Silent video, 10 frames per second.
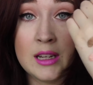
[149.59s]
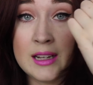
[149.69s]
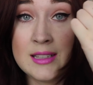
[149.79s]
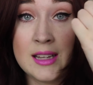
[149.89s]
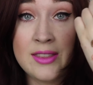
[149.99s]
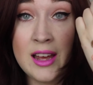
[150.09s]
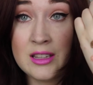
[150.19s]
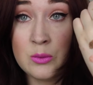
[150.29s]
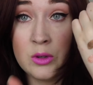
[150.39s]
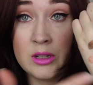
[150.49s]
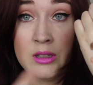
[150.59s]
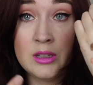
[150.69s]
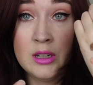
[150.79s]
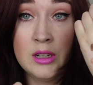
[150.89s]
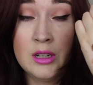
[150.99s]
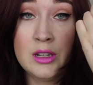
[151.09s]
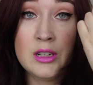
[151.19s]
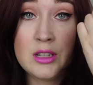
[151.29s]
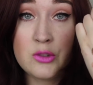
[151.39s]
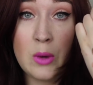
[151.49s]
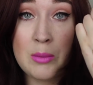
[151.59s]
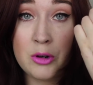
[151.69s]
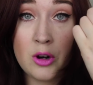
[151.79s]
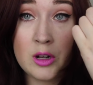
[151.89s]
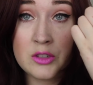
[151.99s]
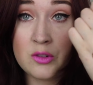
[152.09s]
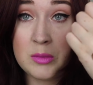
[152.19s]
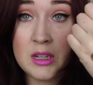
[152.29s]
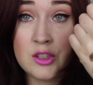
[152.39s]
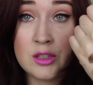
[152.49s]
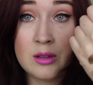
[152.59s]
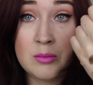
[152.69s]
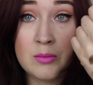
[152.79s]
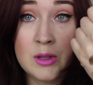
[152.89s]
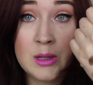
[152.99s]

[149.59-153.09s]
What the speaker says: Like I said, that's one swipe across from each of them.